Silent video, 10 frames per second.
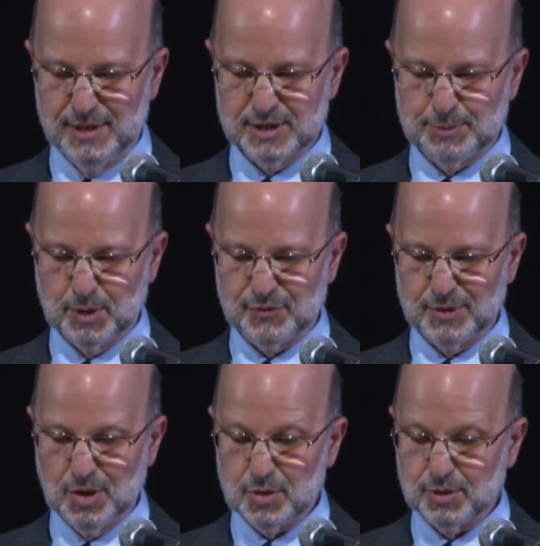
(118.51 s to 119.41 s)
support
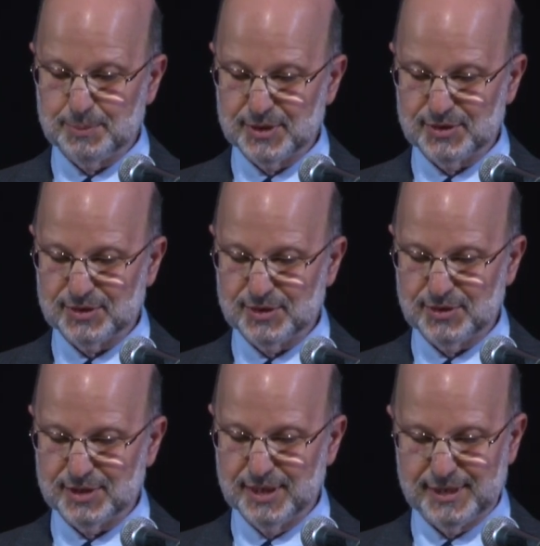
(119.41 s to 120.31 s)
for local
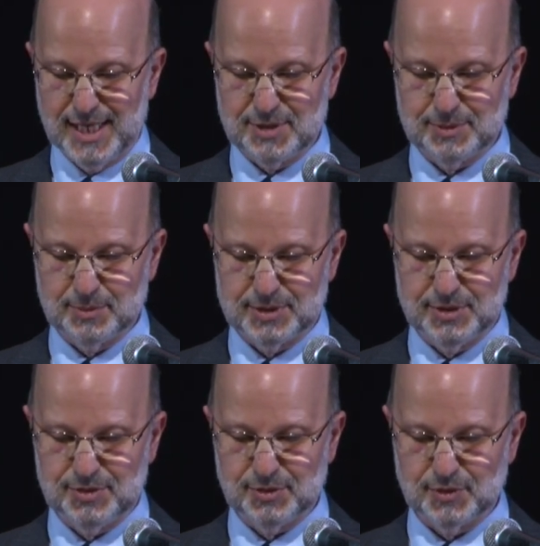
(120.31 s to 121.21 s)
businesses, and engagement with
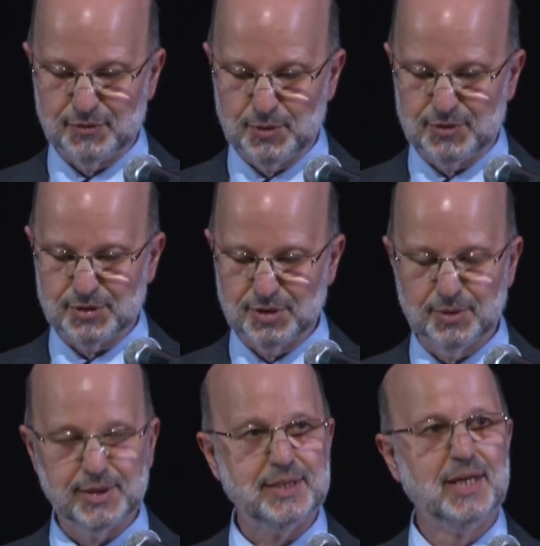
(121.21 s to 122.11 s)
issues of food
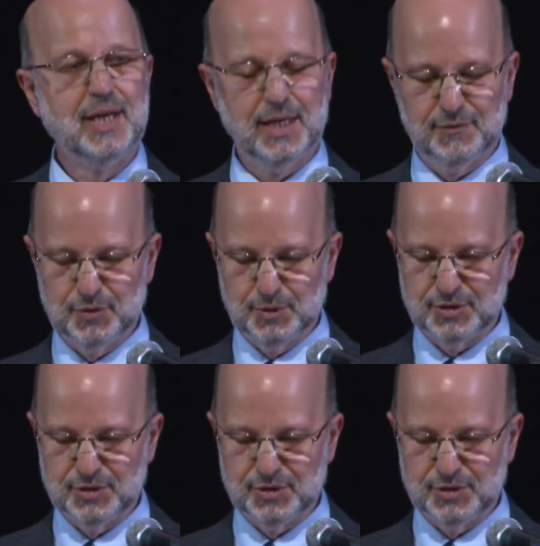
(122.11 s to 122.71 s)
security and food